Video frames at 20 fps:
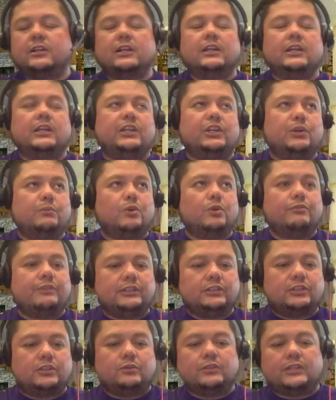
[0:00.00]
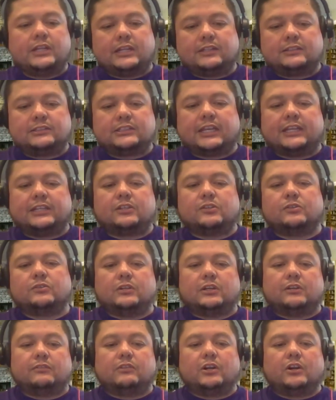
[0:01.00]
you're moving through that
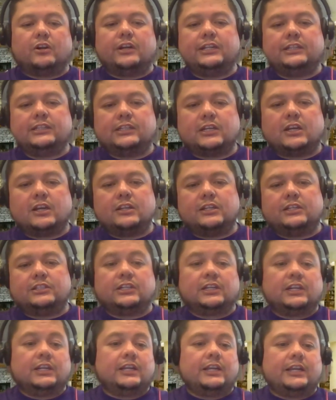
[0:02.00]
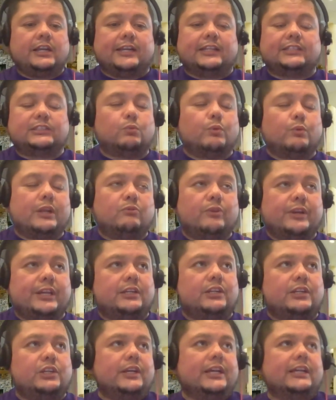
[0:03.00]
cycle of learning the knowledge, and it's a
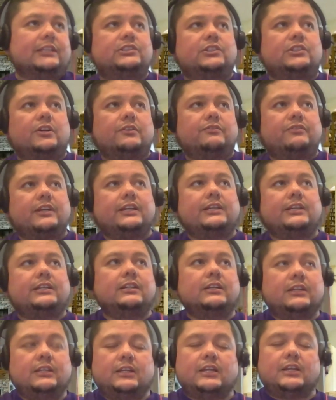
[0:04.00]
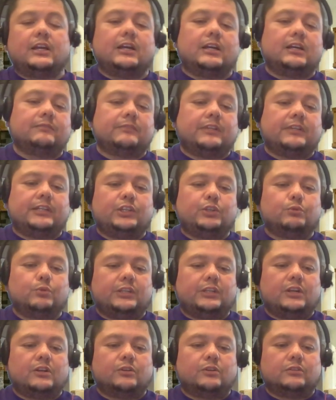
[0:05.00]
win-win. You get certified, and
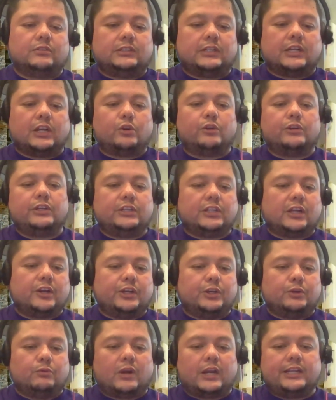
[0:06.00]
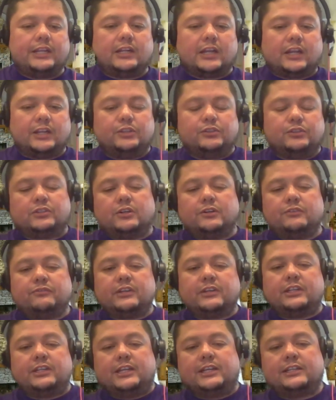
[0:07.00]
not only are you right, are you
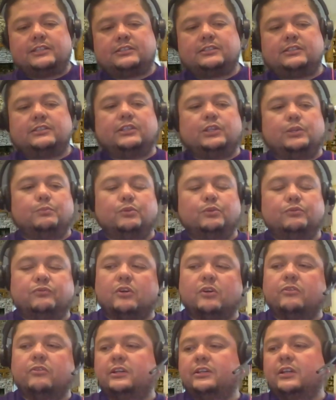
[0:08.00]
certified? Yes, you move forward,